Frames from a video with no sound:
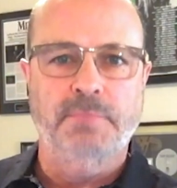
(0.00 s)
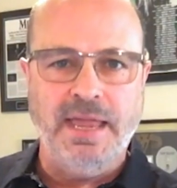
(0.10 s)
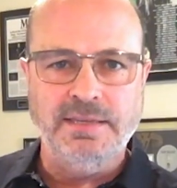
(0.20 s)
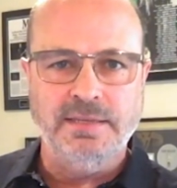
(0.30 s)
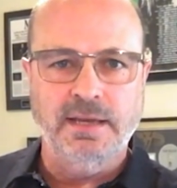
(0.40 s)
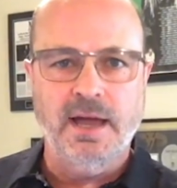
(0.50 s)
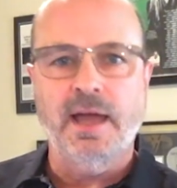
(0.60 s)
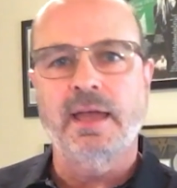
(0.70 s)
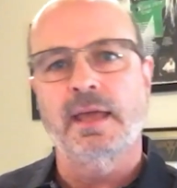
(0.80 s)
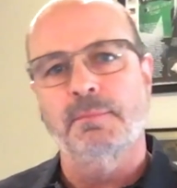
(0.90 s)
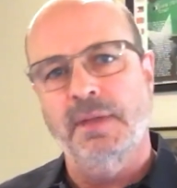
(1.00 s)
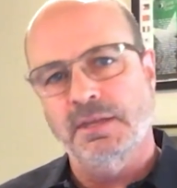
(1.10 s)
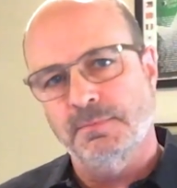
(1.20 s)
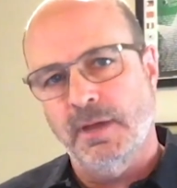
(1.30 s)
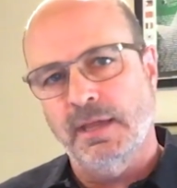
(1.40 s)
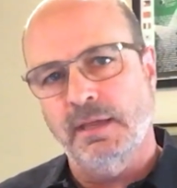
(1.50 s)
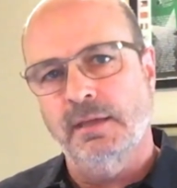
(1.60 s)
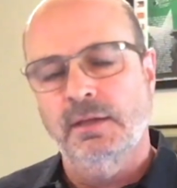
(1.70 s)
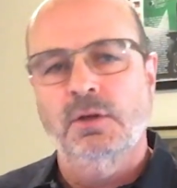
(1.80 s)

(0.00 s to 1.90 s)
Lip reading: bass DI and a bass mic,